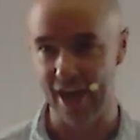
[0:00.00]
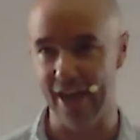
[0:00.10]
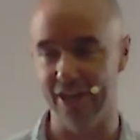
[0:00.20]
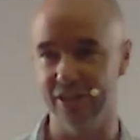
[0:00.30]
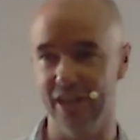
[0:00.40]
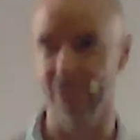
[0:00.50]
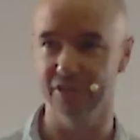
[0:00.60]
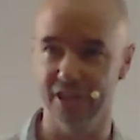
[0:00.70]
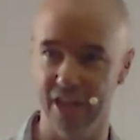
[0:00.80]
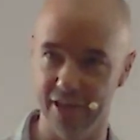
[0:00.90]
And actually, I
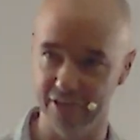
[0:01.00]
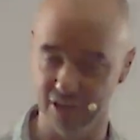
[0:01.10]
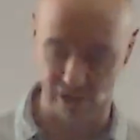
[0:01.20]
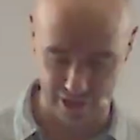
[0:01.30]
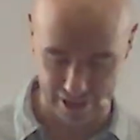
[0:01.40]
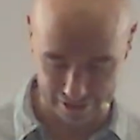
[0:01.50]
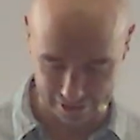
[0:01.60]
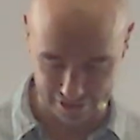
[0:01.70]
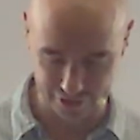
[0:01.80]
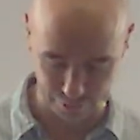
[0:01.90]
got to know this guy, and
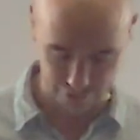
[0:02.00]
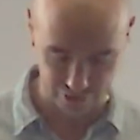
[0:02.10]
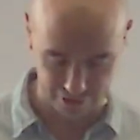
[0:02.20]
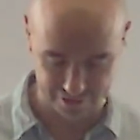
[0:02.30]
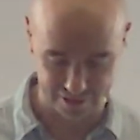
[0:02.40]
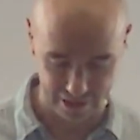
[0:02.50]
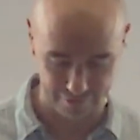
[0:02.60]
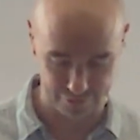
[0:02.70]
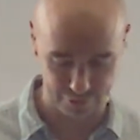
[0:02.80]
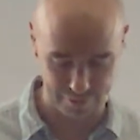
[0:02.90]
Clinton was honest
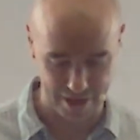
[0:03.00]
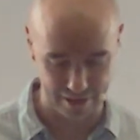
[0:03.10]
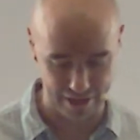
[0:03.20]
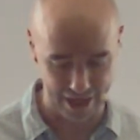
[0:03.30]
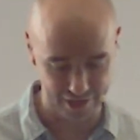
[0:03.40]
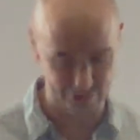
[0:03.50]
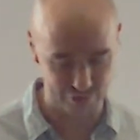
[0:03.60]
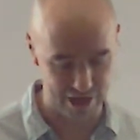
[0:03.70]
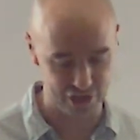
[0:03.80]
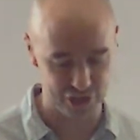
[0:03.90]
enough to admit that his
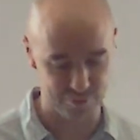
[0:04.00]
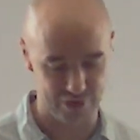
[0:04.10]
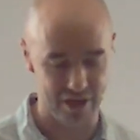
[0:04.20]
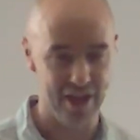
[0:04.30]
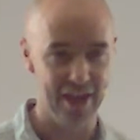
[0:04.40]
arrangement